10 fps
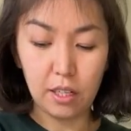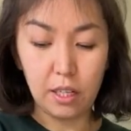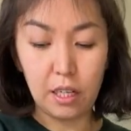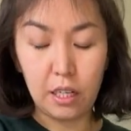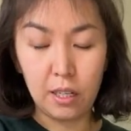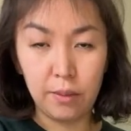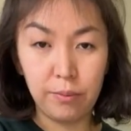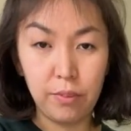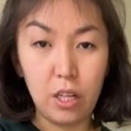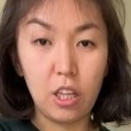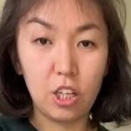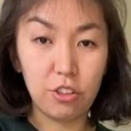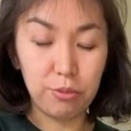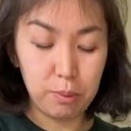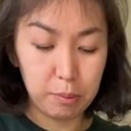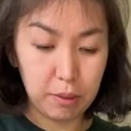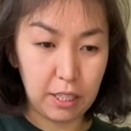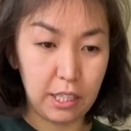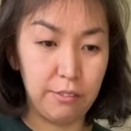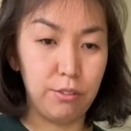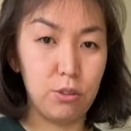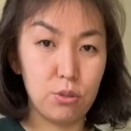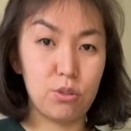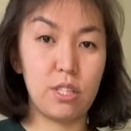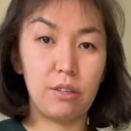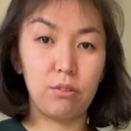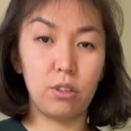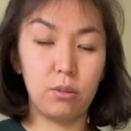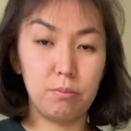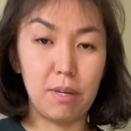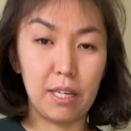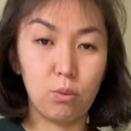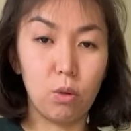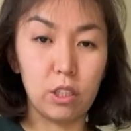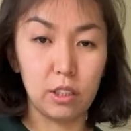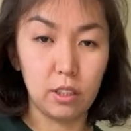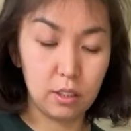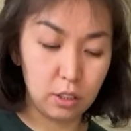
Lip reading: a lot of people I have used, they will make one